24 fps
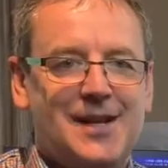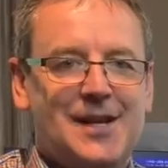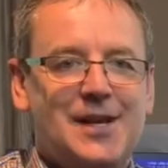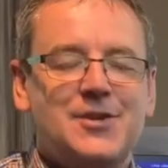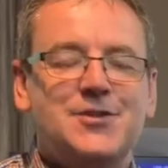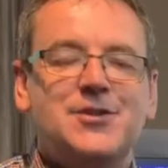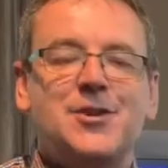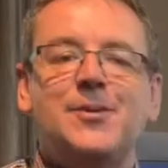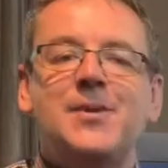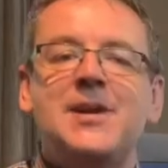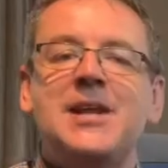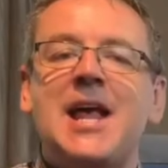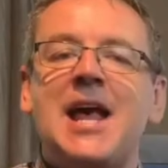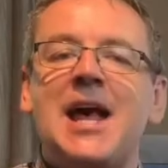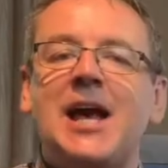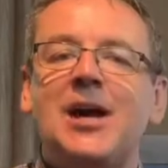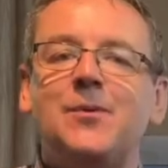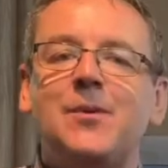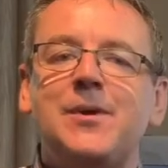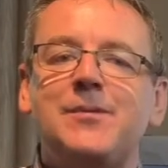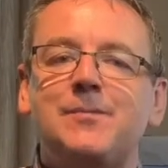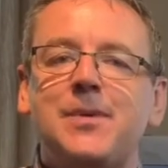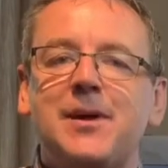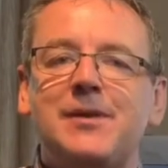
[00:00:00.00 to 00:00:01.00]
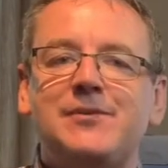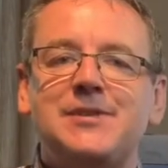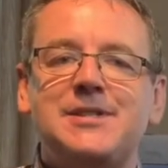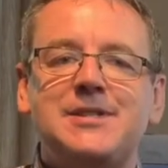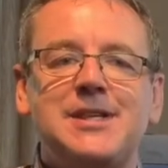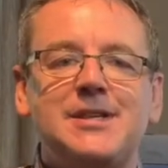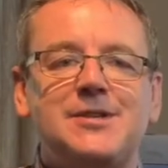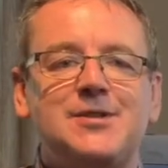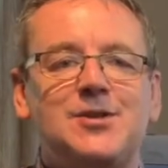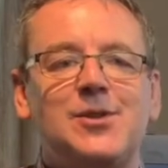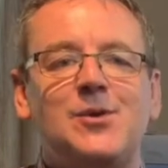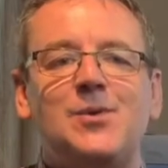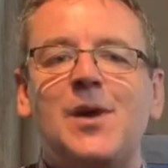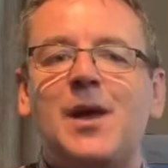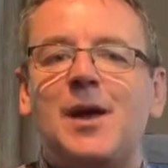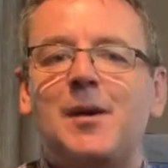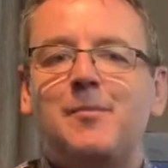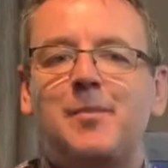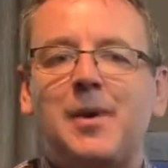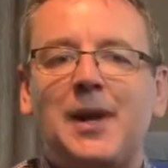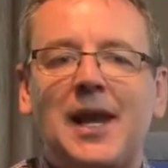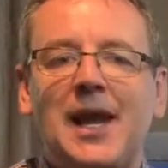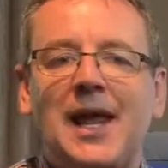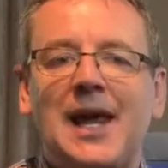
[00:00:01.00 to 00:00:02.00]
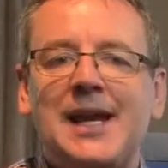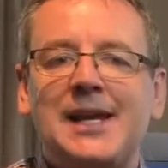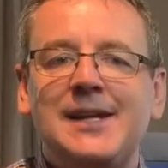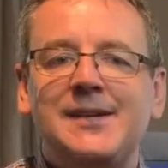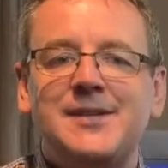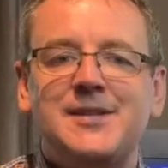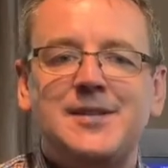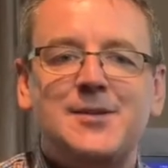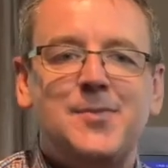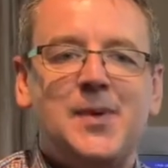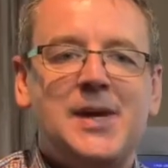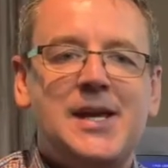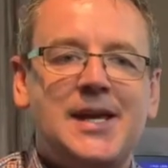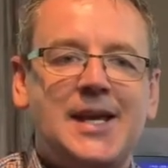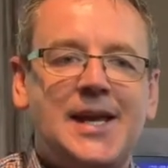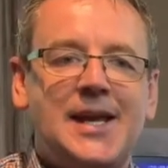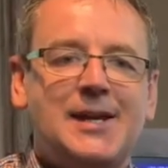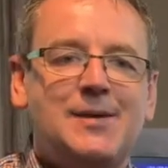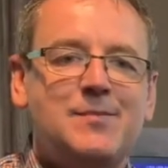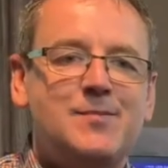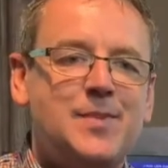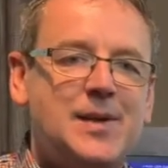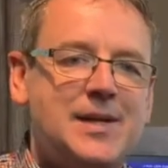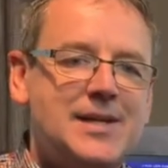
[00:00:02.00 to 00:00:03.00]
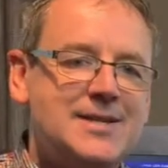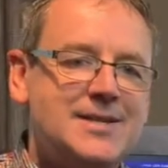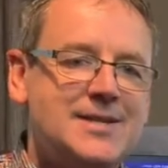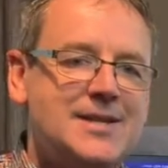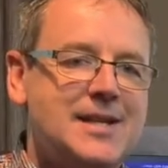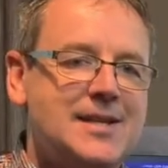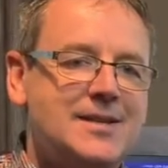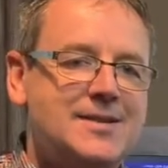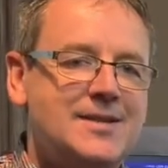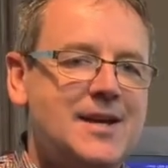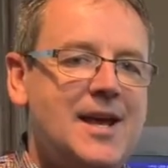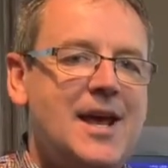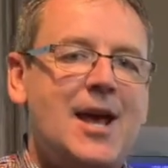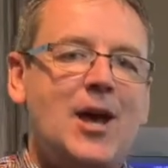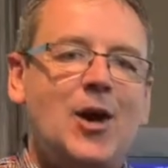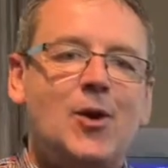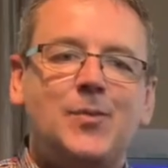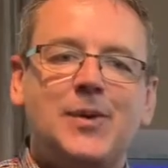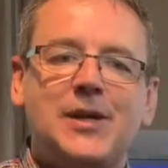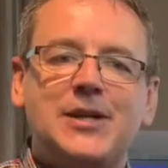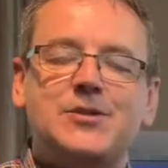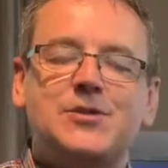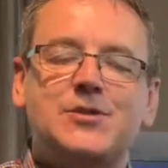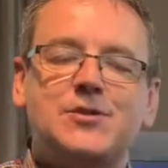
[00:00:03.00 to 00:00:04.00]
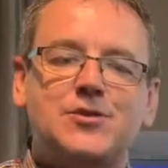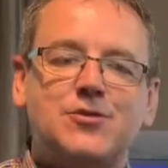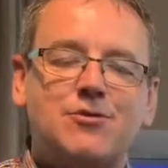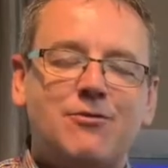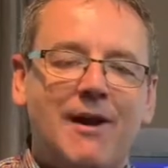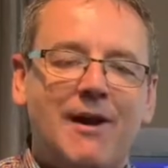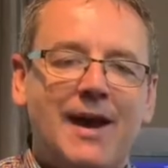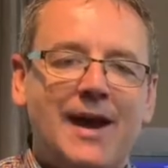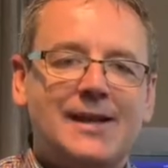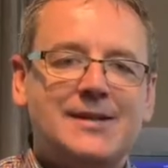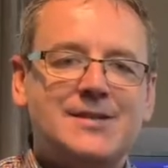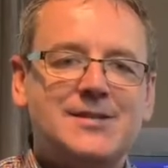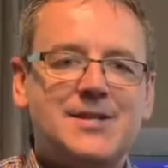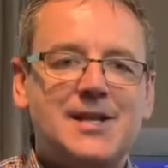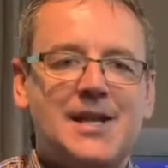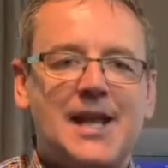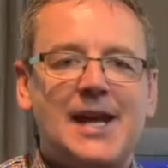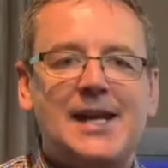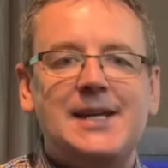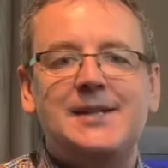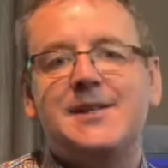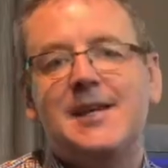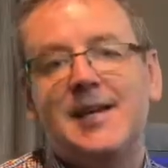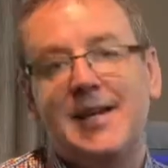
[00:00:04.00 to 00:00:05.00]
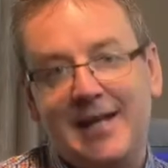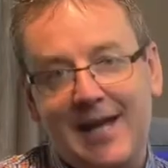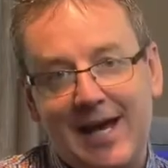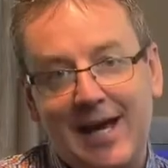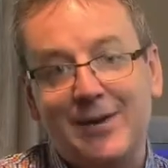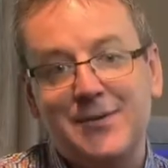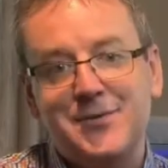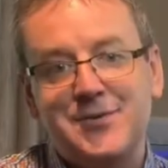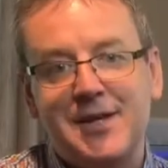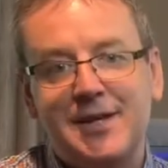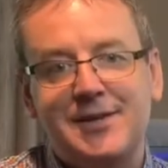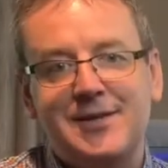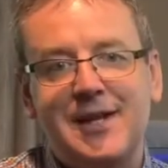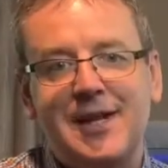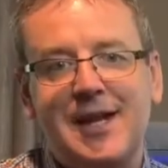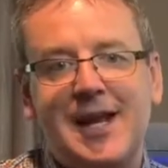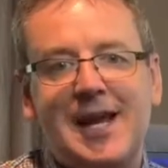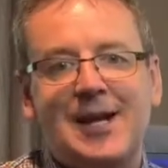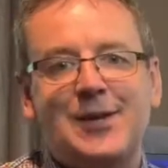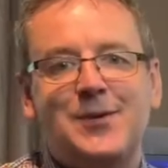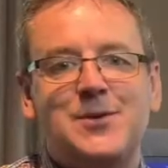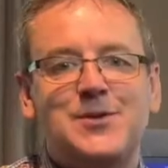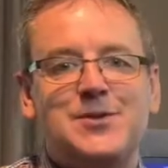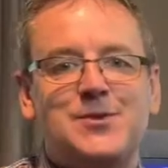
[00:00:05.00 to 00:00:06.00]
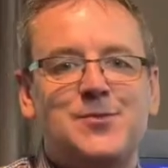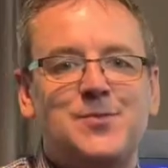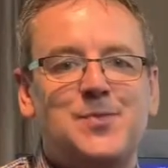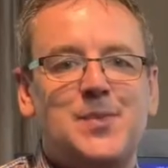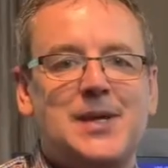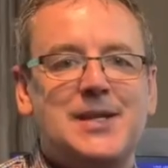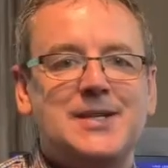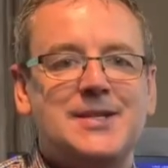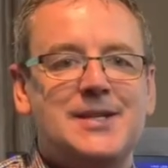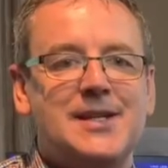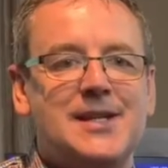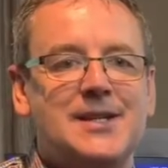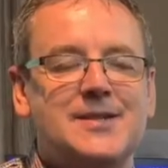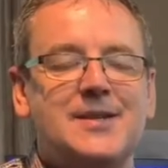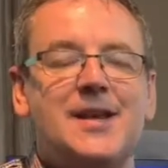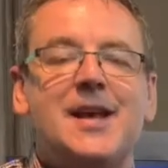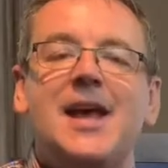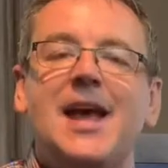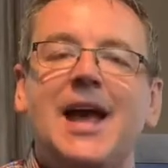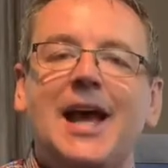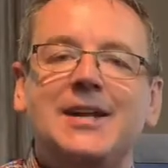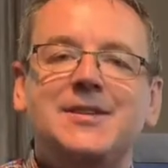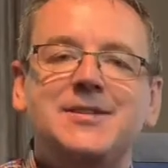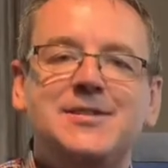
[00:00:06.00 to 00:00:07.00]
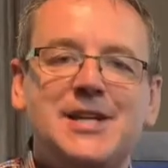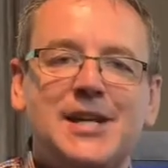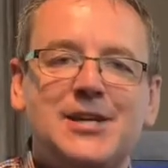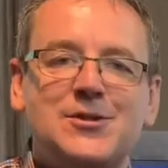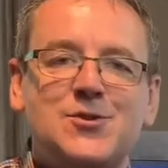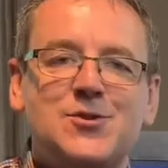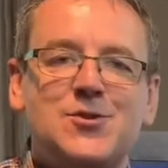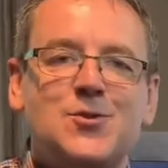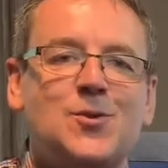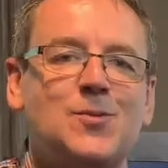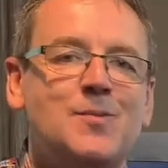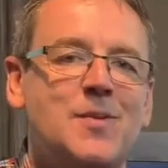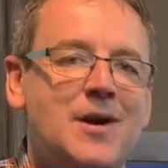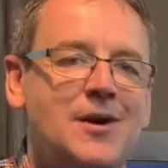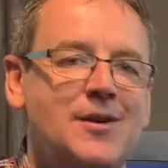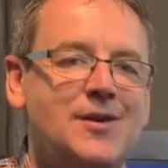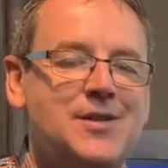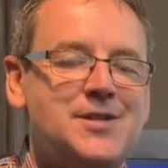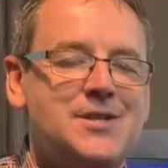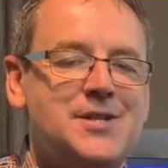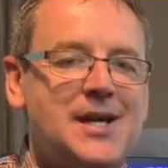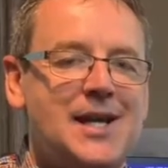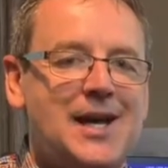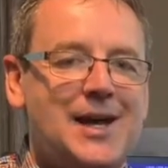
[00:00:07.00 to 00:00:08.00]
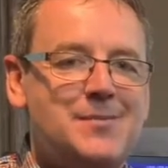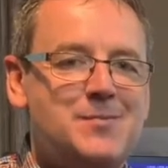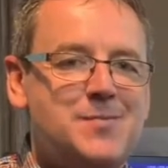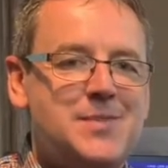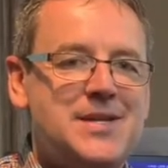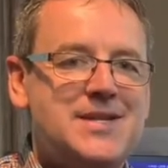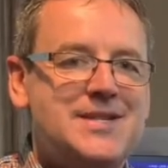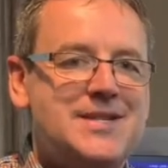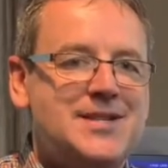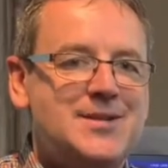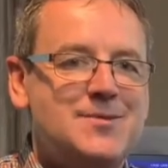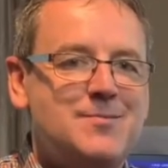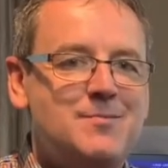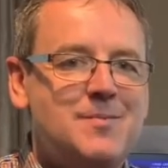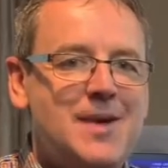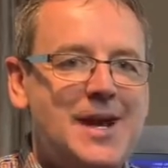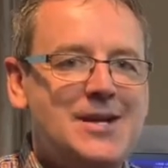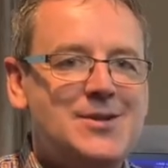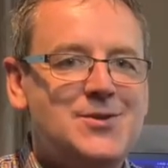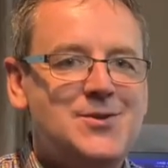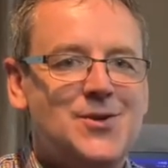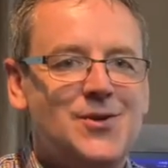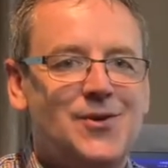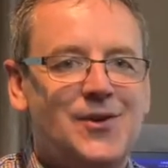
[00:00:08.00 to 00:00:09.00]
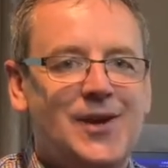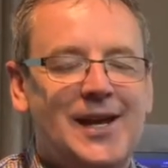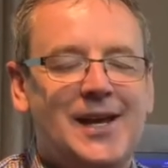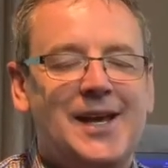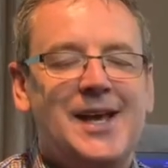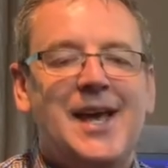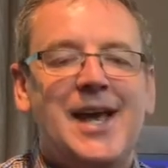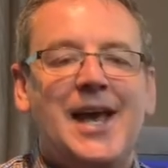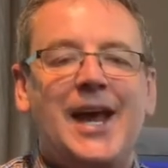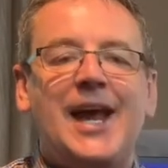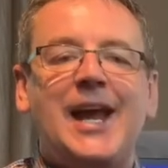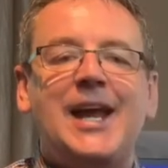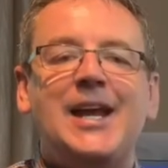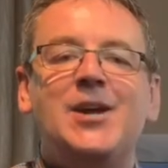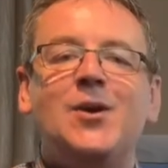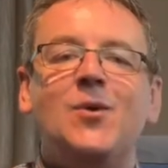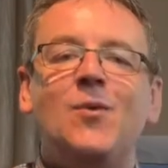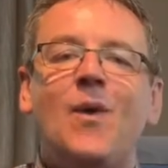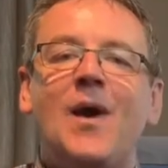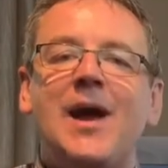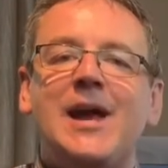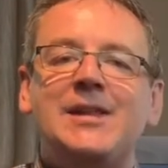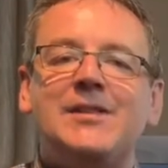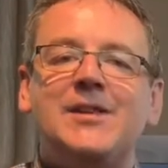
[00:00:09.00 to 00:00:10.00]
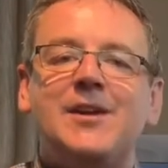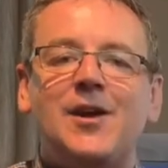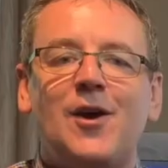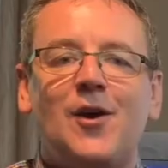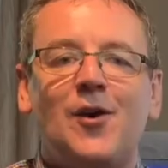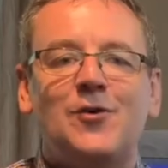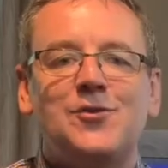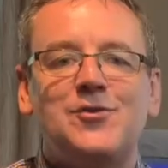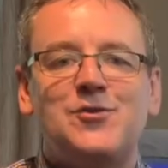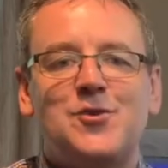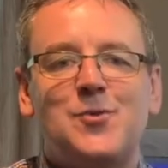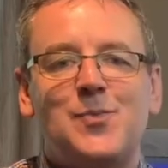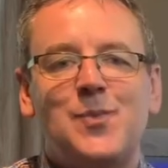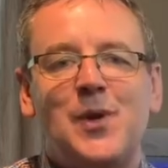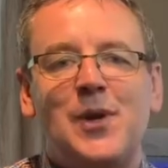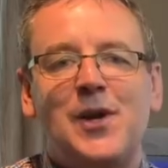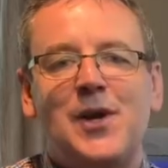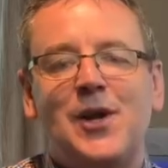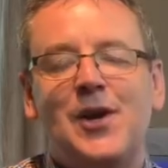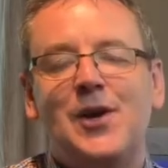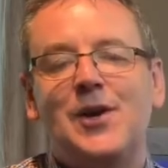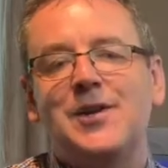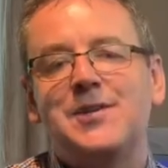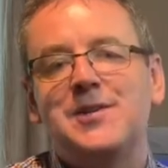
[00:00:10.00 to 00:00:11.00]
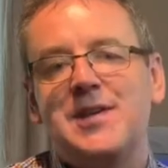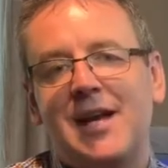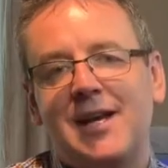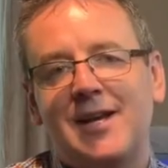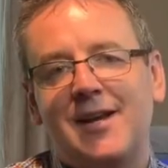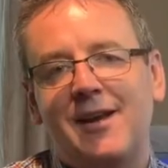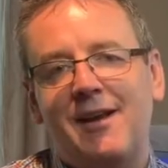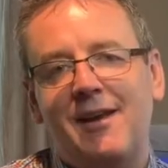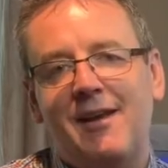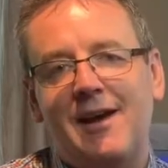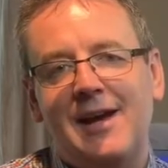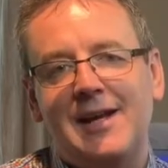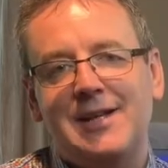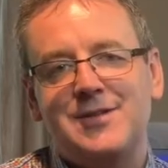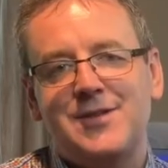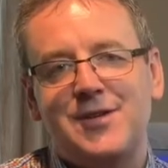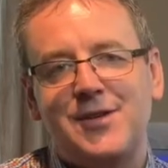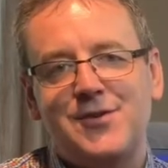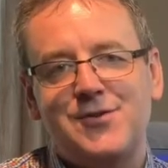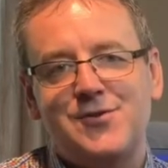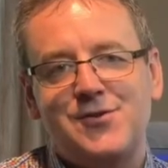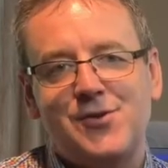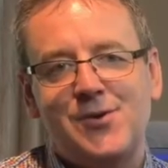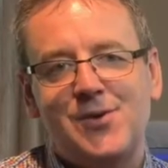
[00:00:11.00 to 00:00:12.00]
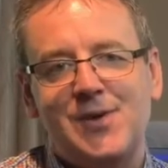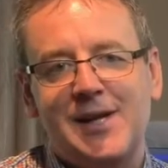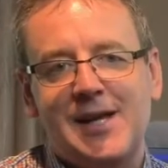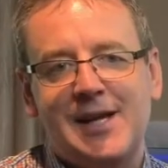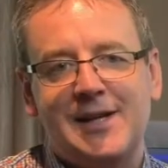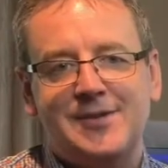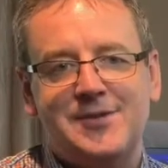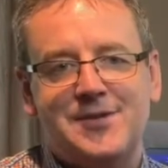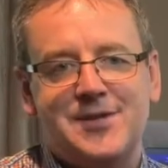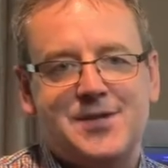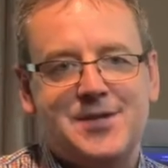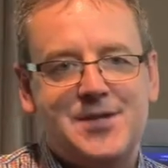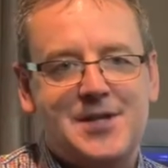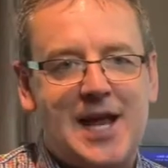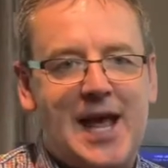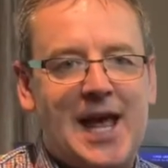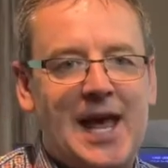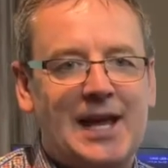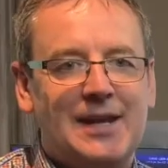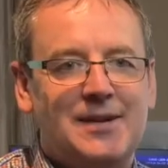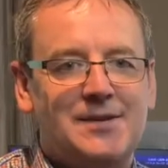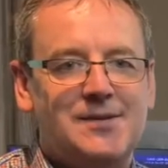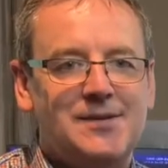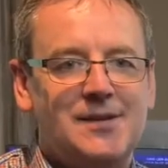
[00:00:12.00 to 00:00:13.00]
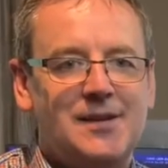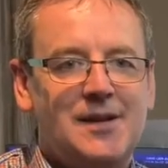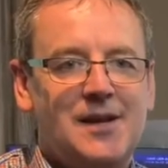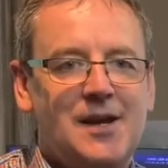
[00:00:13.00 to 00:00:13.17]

So now we've pivoted to plain speaking business, helping to translate accounting, the language of business, and digital marketing and business mentoring in a way that entrepreneurs and clients can truly understand.